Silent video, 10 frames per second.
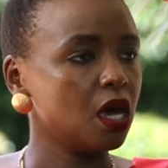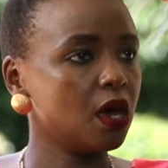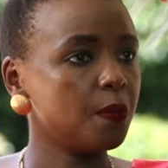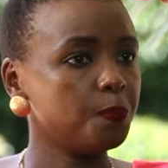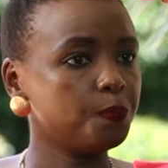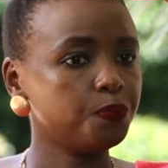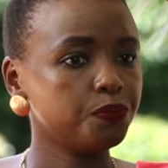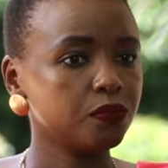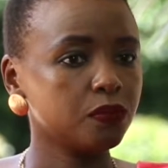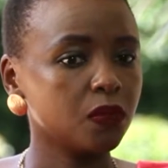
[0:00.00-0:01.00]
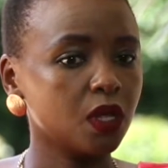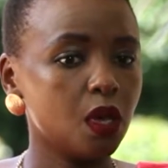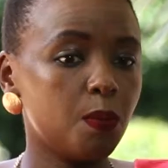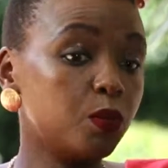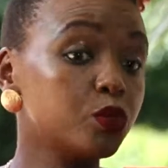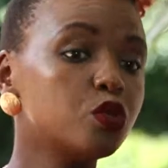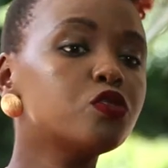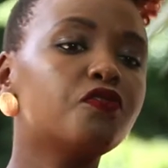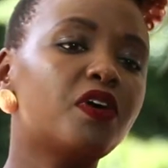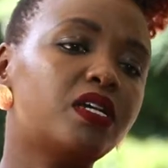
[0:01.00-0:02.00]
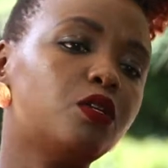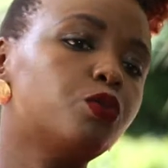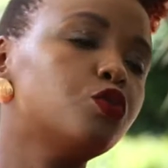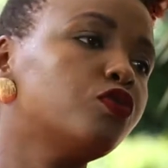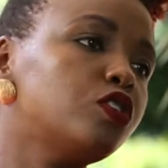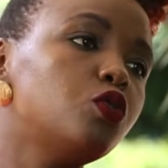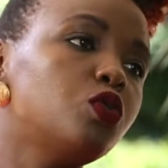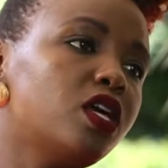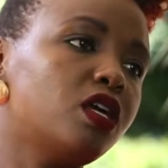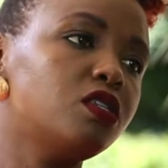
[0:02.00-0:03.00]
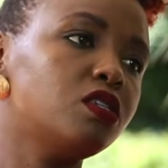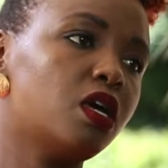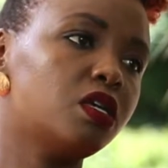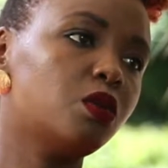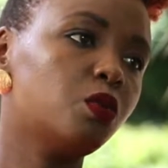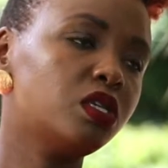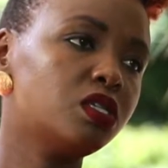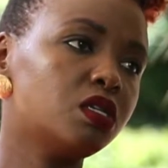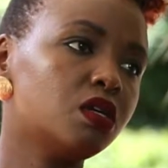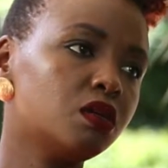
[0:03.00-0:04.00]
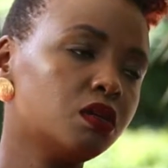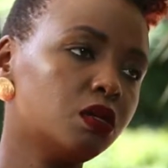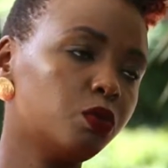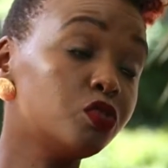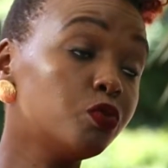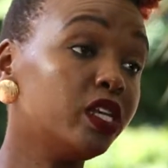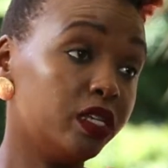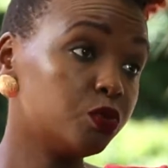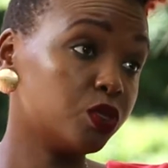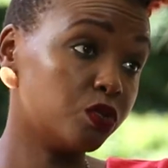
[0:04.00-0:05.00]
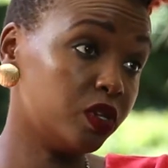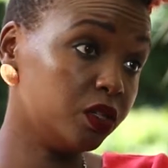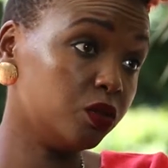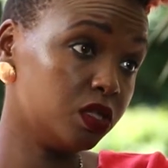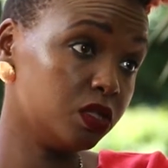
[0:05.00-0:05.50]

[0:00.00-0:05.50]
um but it was also fun it was over two days and it was uh, it was really it was a really good